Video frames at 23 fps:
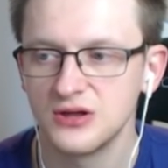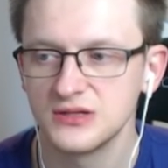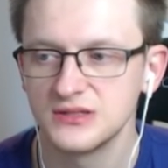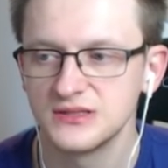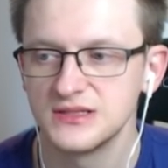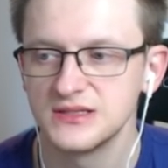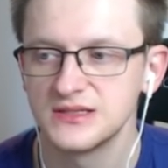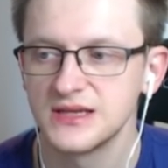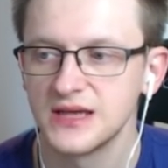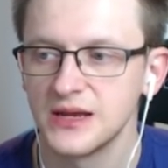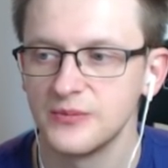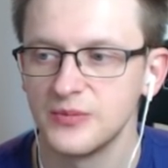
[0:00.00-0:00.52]
This
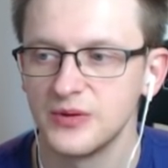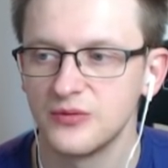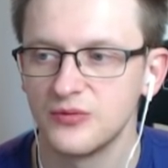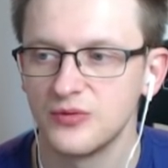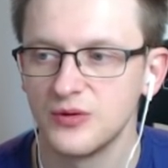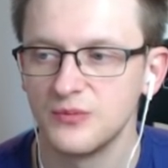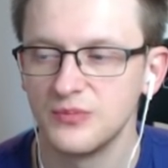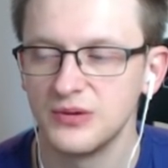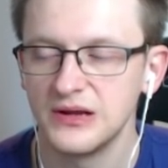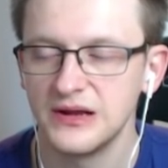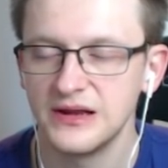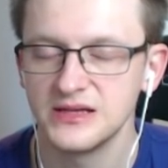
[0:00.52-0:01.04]
can be
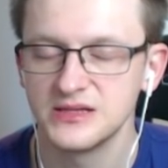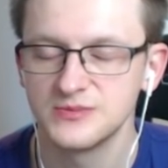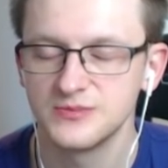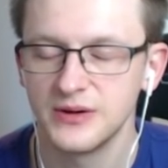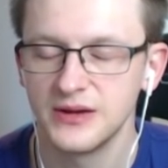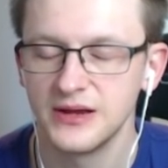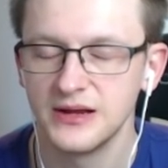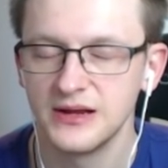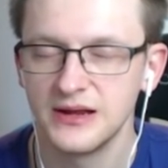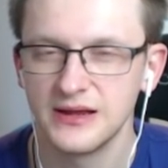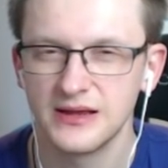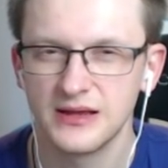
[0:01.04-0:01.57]
replaced by
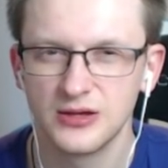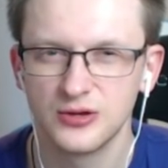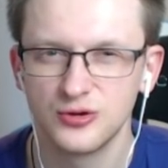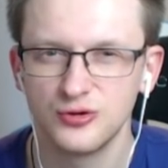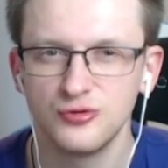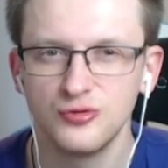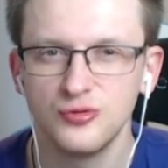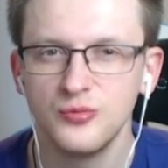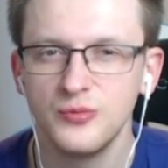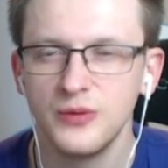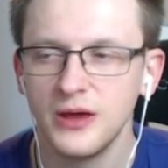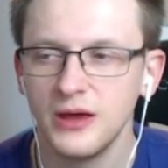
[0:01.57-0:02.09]
like a
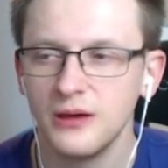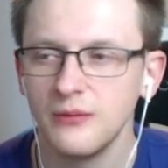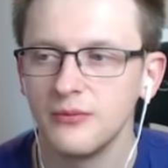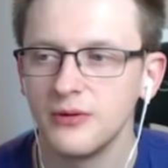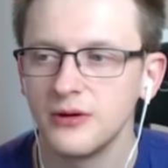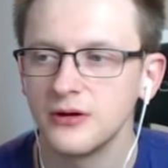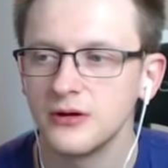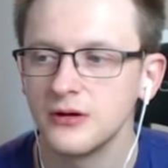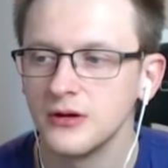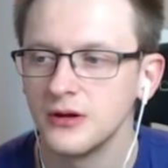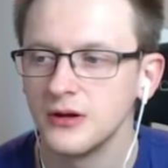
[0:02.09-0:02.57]
Doom Hammer.